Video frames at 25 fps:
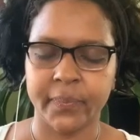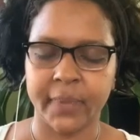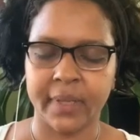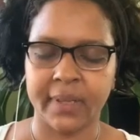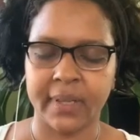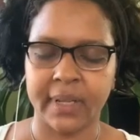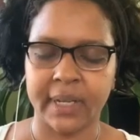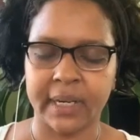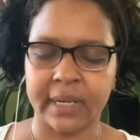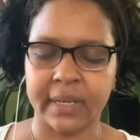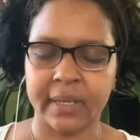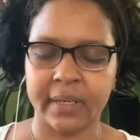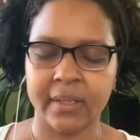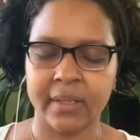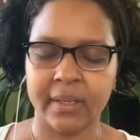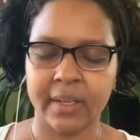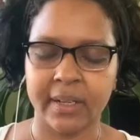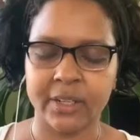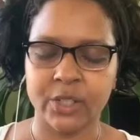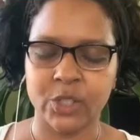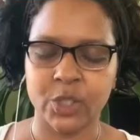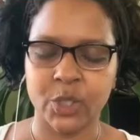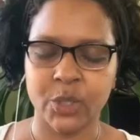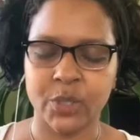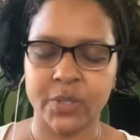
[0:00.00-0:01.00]
And that
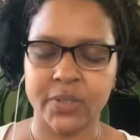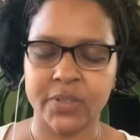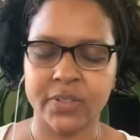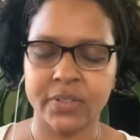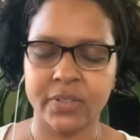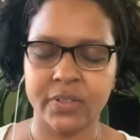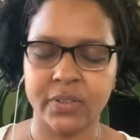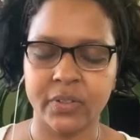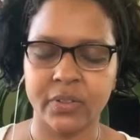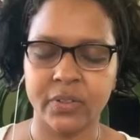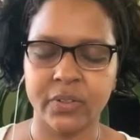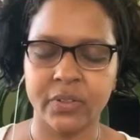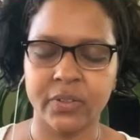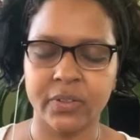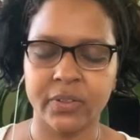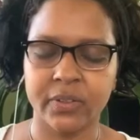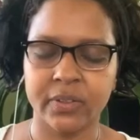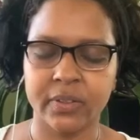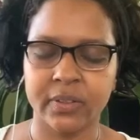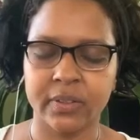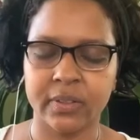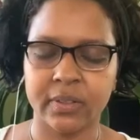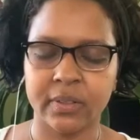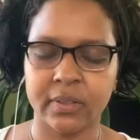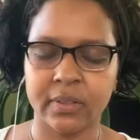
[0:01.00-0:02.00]
connection to
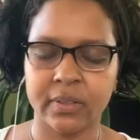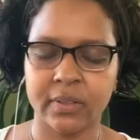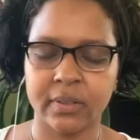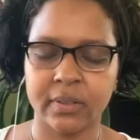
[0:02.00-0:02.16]
earth